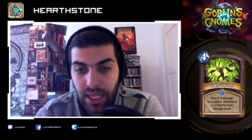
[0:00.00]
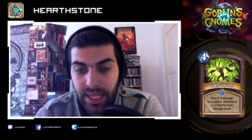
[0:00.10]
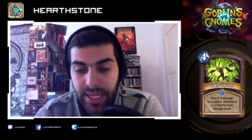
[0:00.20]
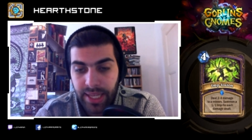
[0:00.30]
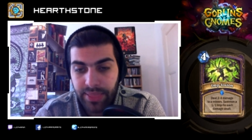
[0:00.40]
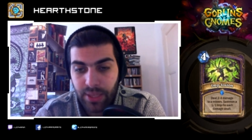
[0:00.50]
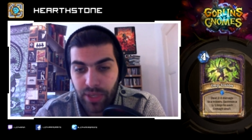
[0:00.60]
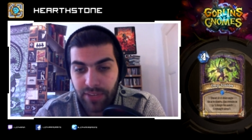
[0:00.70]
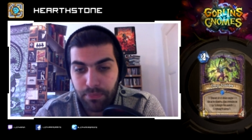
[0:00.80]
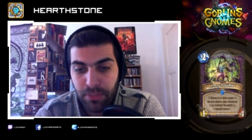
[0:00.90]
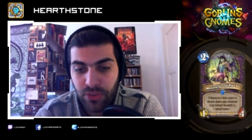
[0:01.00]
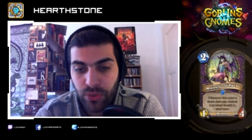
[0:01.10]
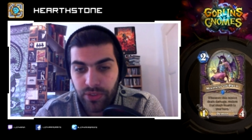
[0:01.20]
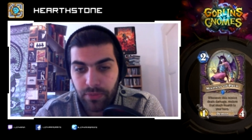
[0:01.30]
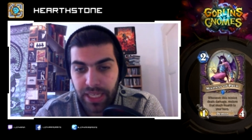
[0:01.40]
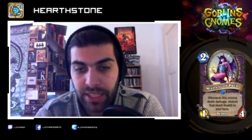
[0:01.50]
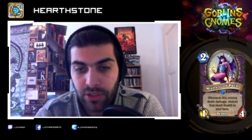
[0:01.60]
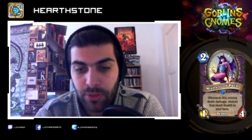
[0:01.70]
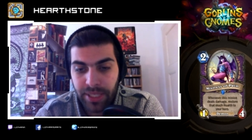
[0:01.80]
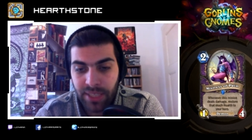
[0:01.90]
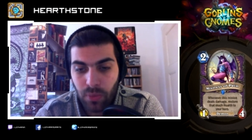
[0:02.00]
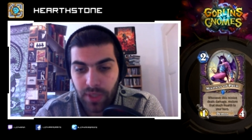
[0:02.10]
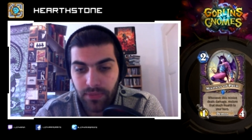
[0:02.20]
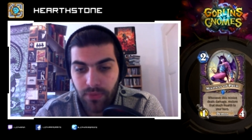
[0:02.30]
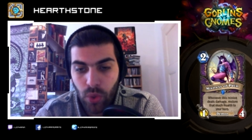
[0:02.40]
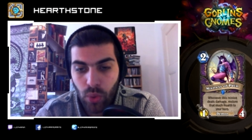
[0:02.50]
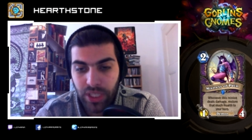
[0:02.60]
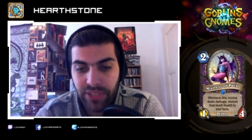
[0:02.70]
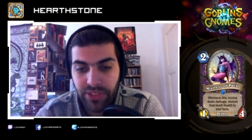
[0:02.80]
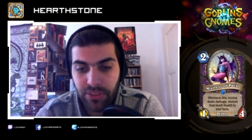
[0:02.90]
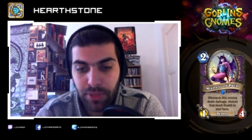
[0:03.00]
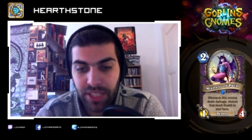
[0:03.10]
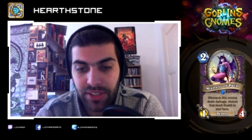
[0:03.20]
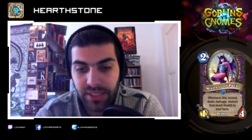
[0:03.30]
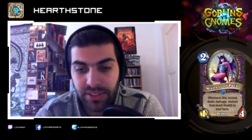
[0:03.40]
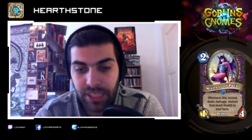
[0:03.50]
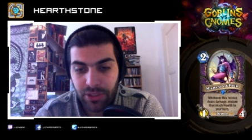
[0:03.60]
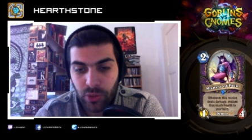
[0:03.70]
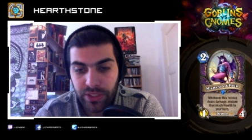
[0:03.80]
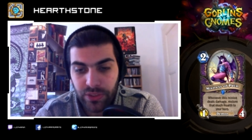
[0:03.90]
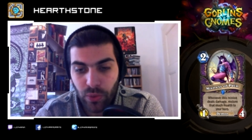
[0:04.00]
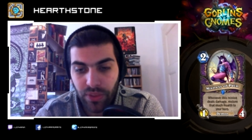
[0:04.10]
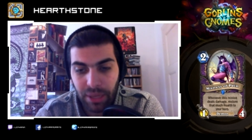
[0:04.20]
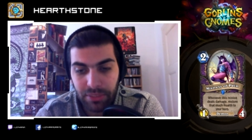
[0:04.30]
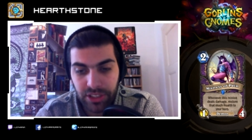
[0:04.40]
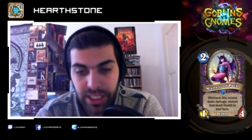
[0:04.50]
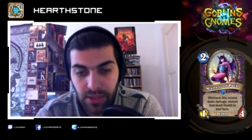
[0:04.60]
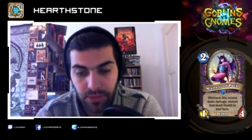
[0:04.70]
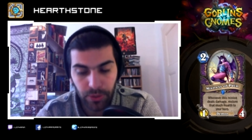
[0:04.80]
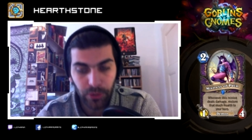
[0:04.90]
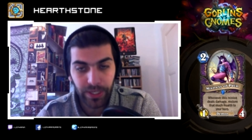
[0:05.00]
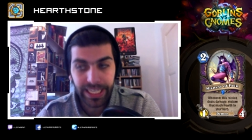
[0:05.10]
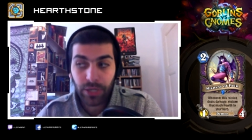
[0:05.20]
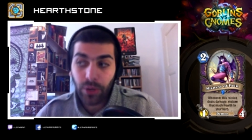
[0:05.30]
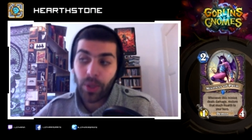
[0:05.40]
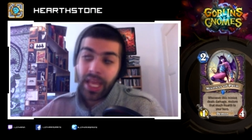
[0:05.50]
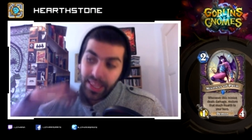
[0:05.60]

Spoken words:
And then we have Mistress of Pain, 2 mana, 1/4. Whenever this minion deals damage, restore that much health to your hero.